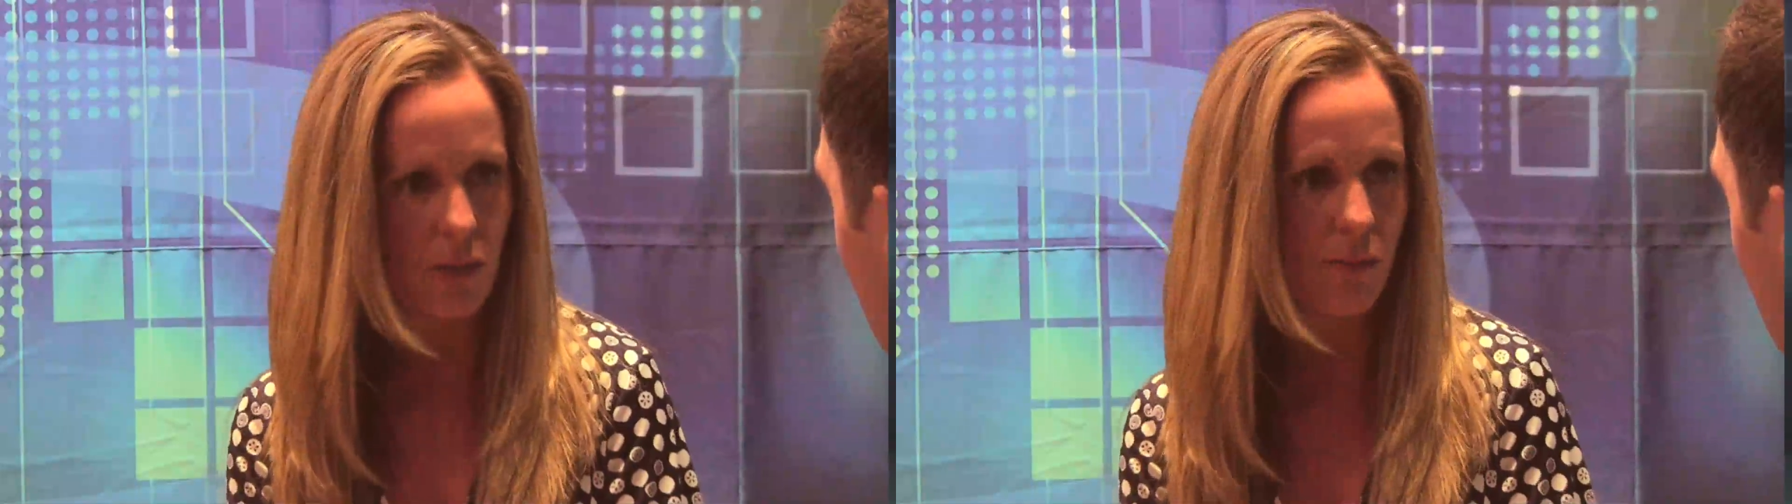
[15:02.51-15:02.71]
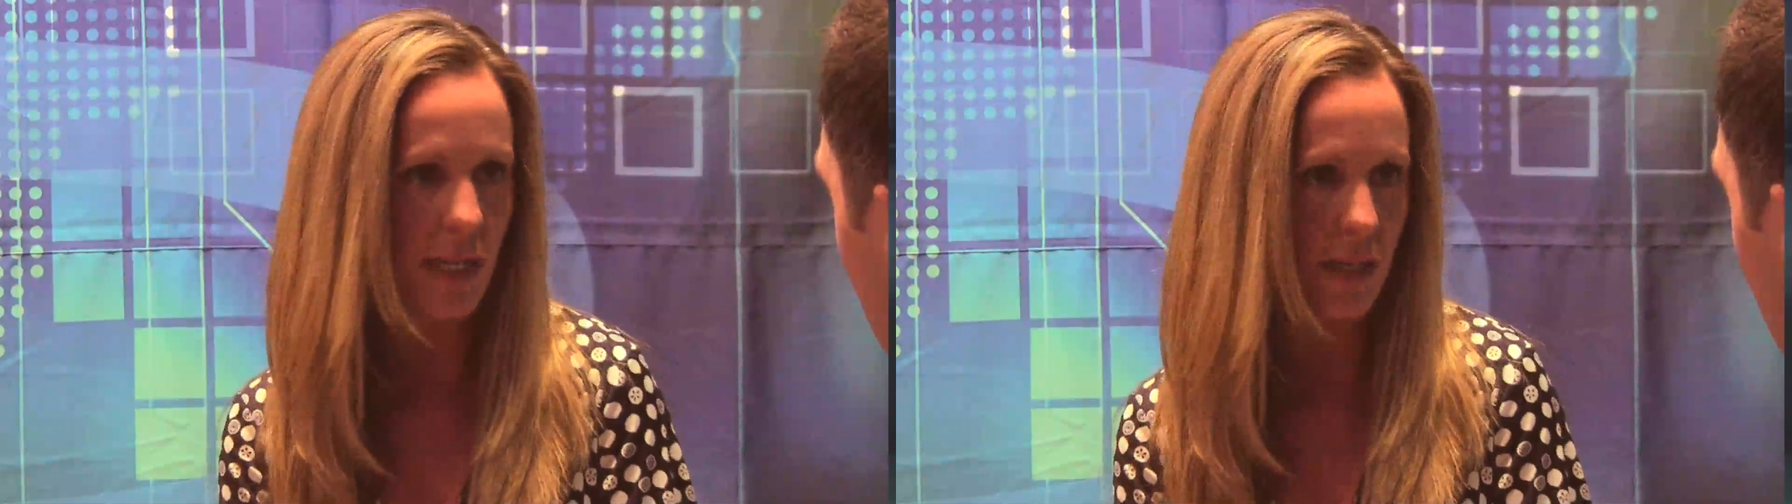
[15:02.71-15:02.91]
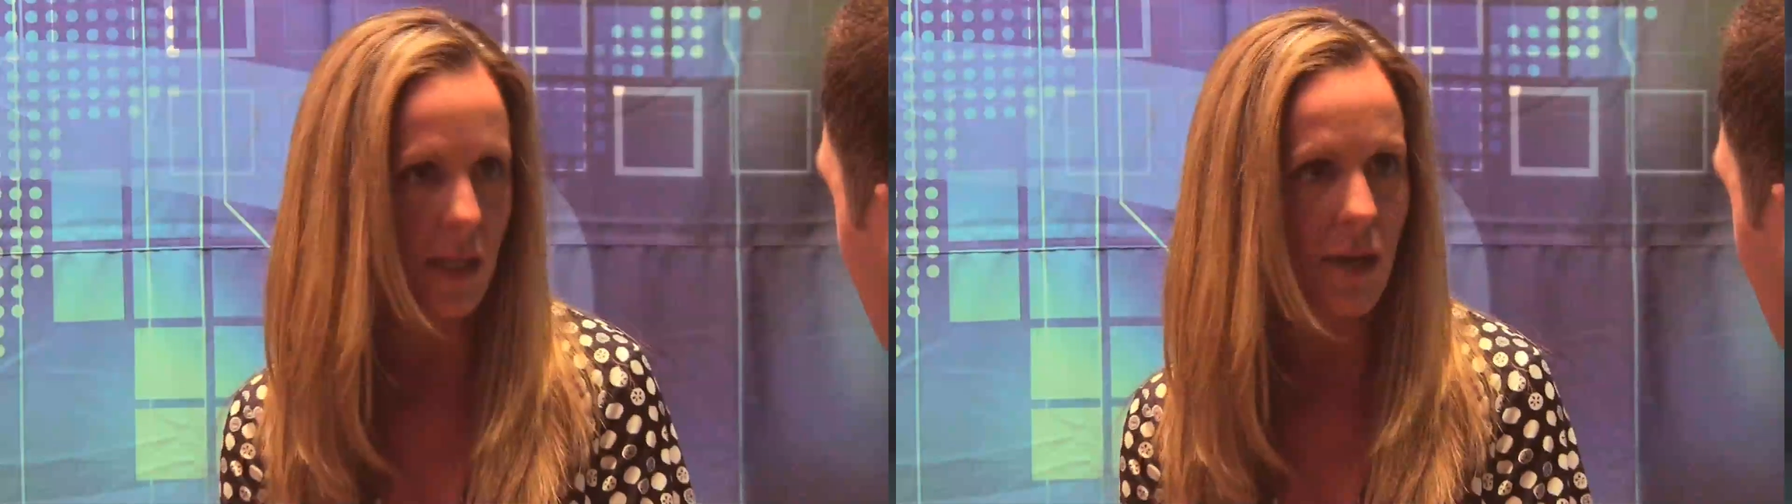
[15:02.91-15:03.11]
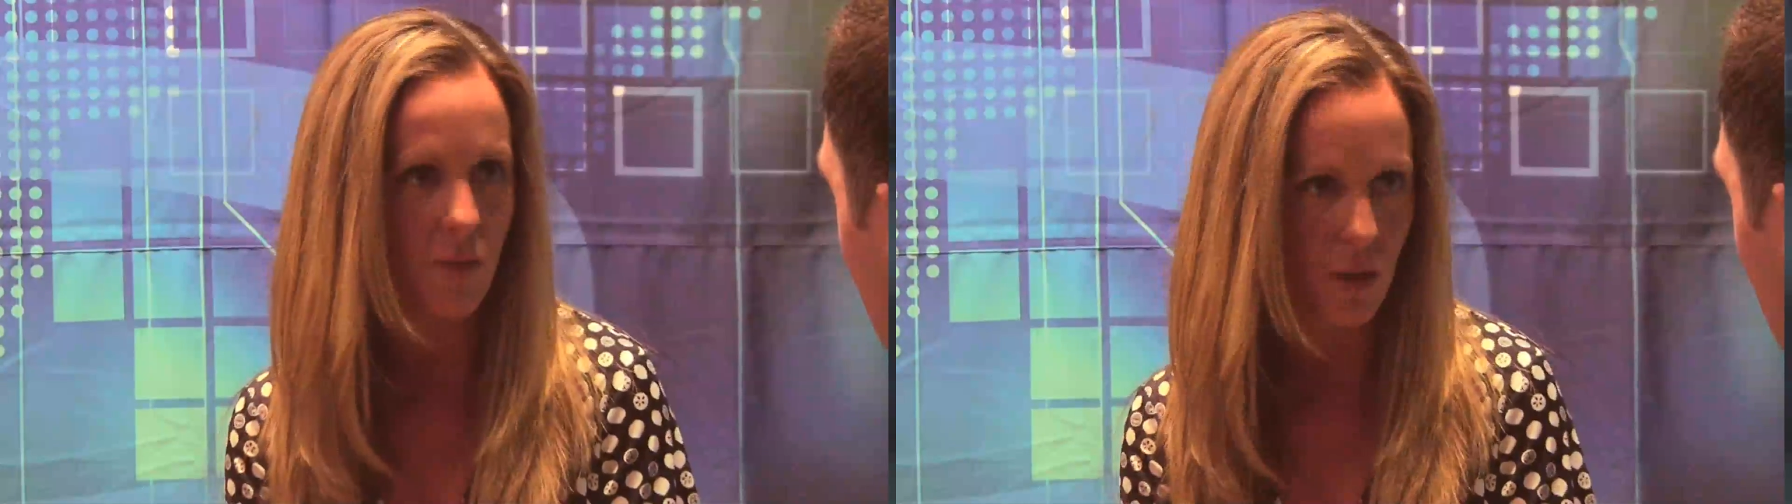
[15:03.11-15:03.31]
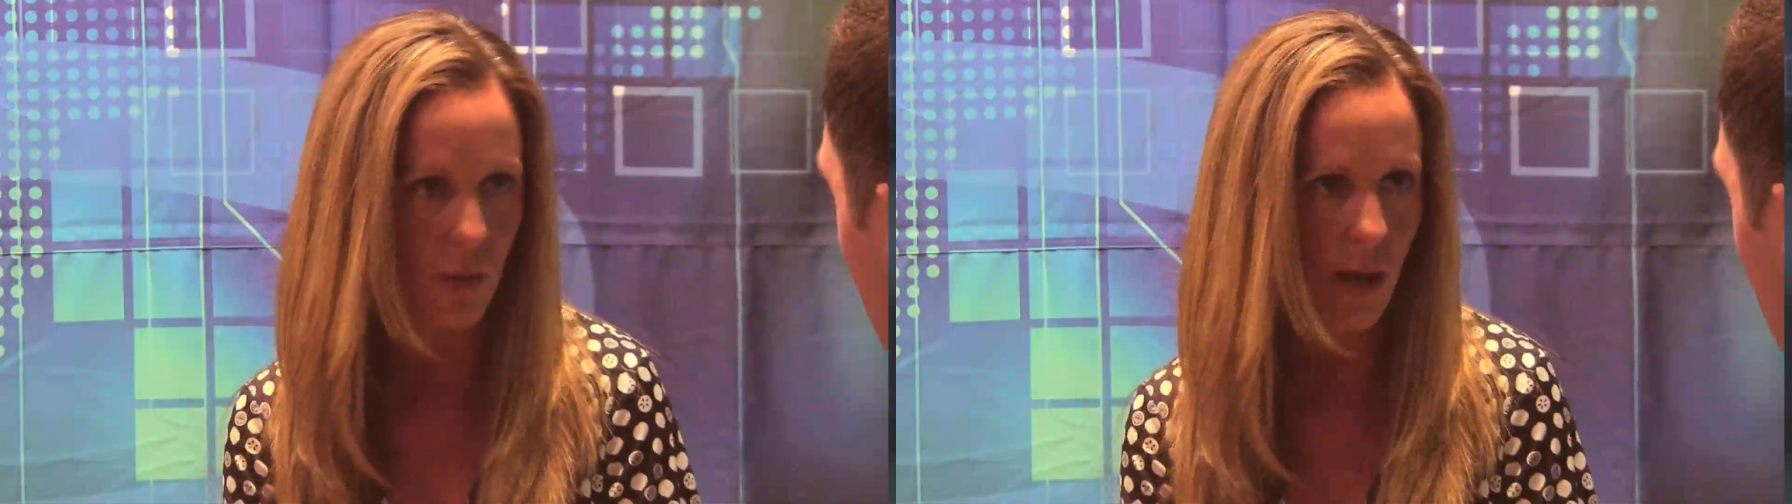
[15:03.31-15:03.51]
basically have
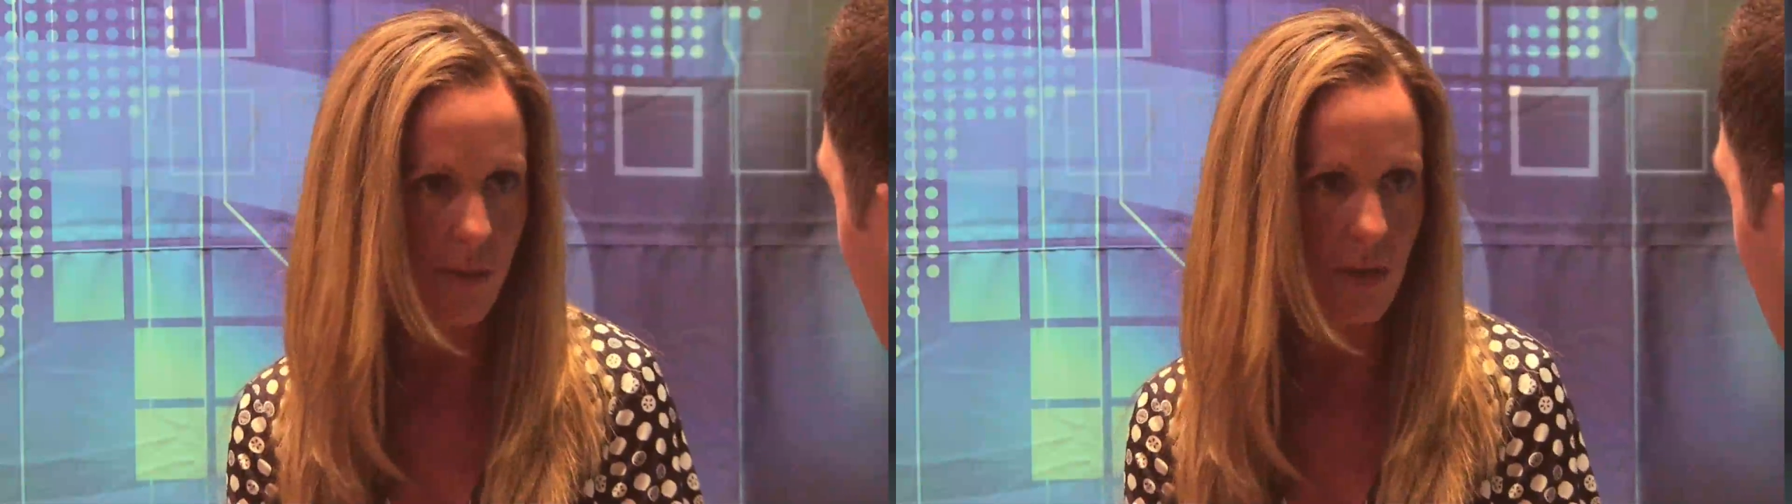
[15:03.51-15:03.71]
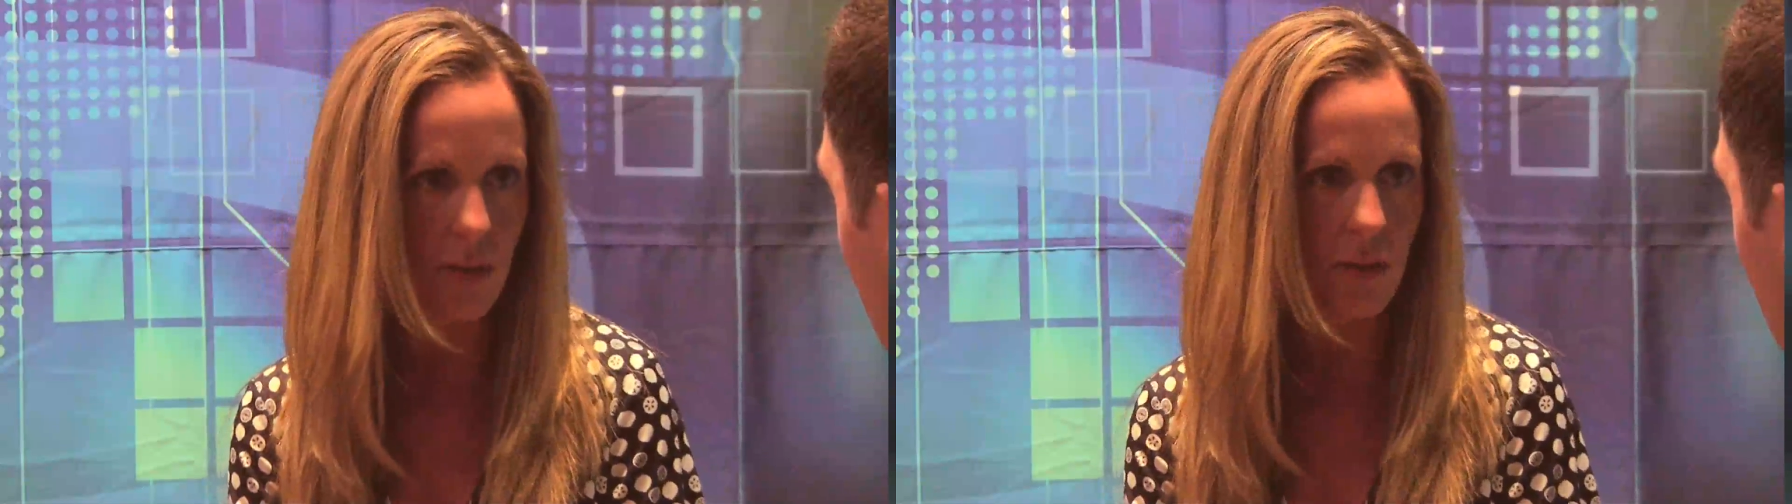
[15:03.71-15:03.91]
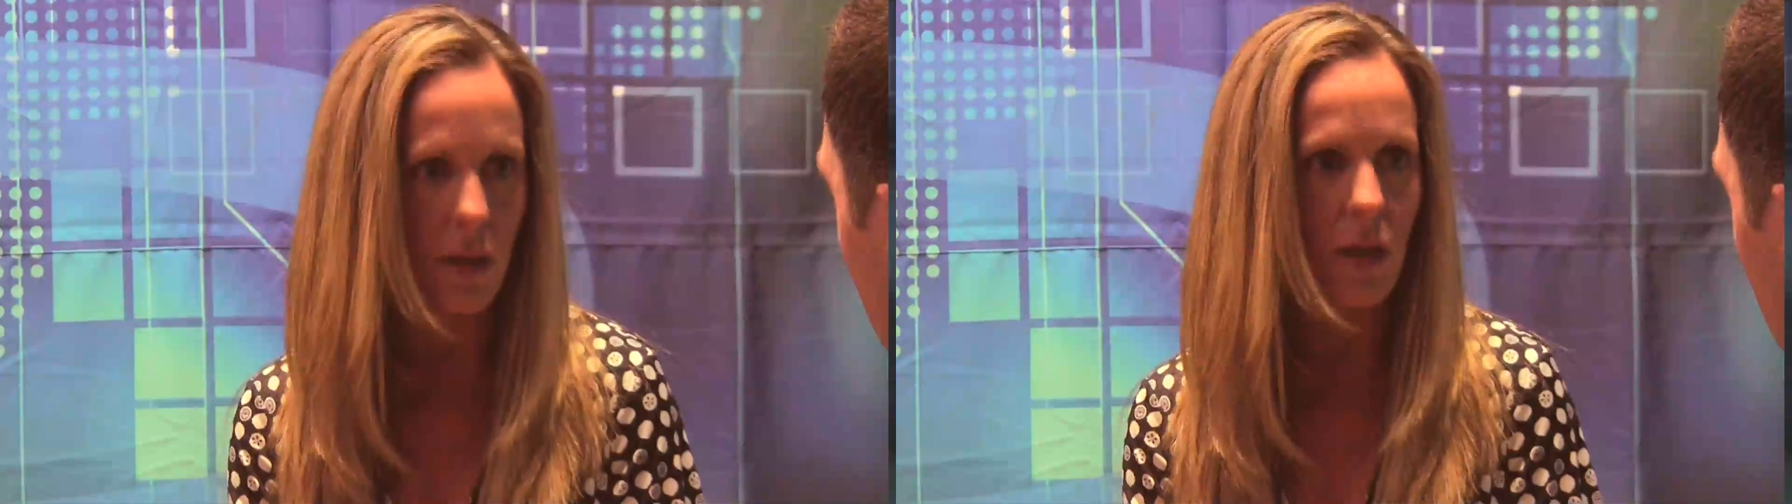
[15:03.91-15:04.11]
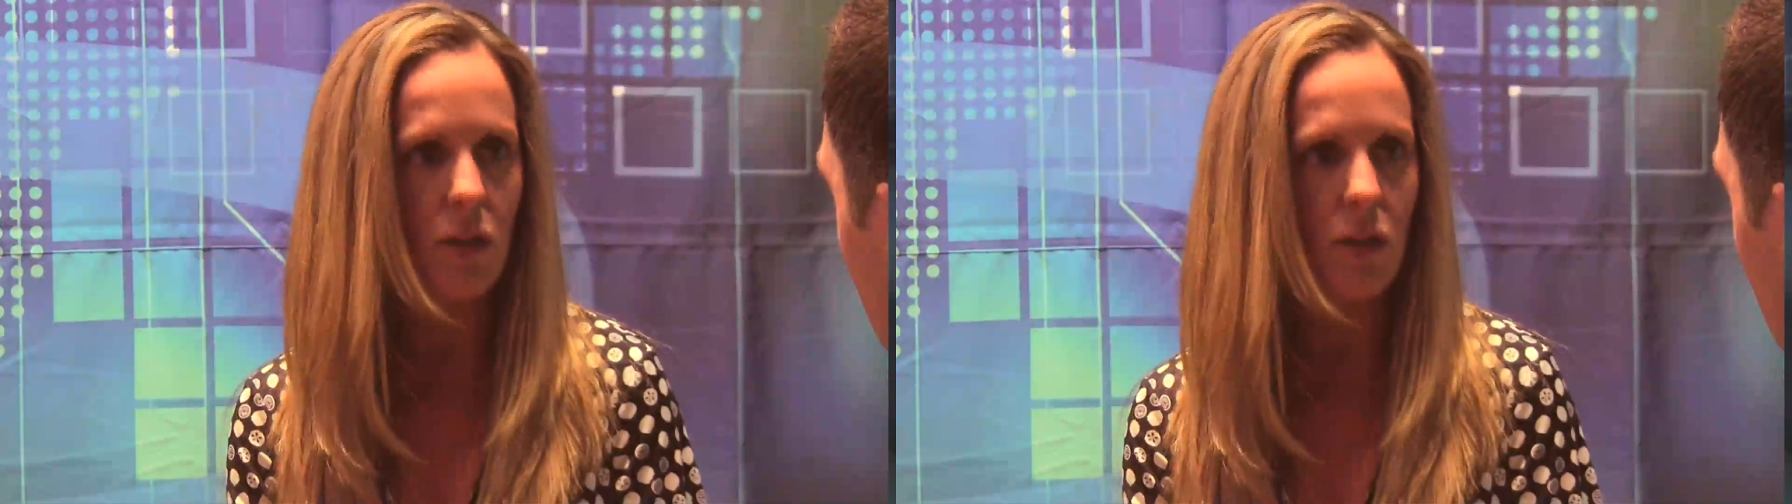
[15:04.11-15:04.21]
two options.